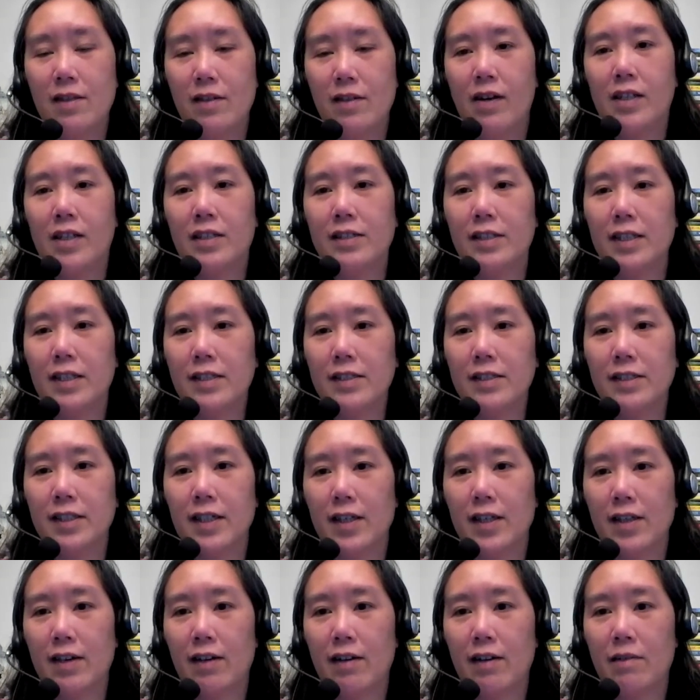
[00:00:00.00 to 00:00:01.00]
There
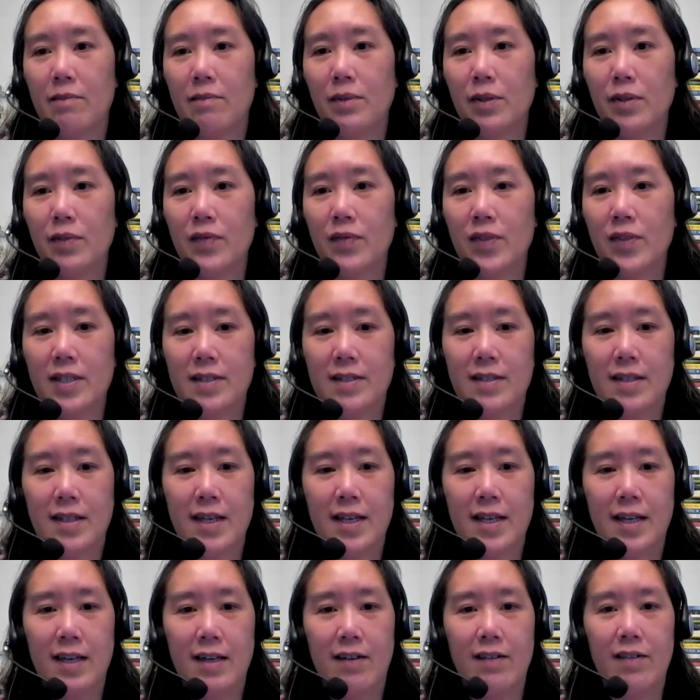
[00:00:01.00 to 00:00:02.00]
are movies
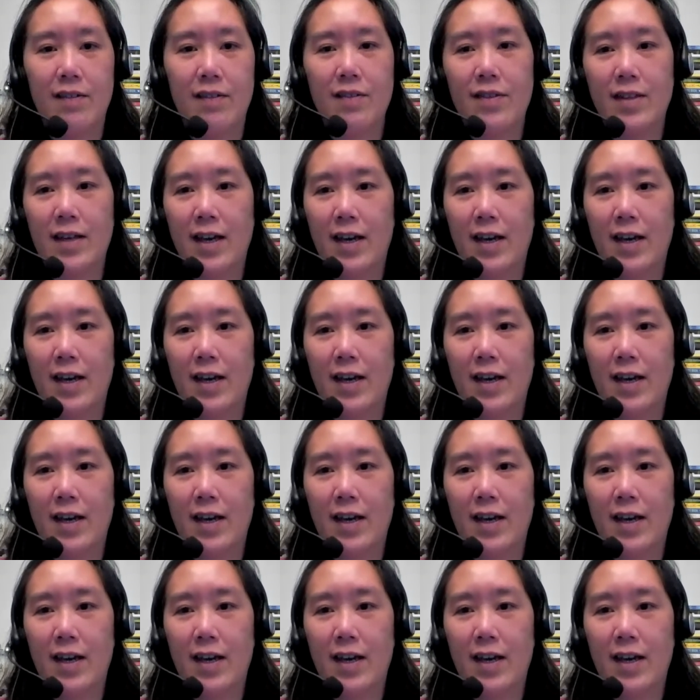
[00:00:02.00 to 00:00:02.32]
there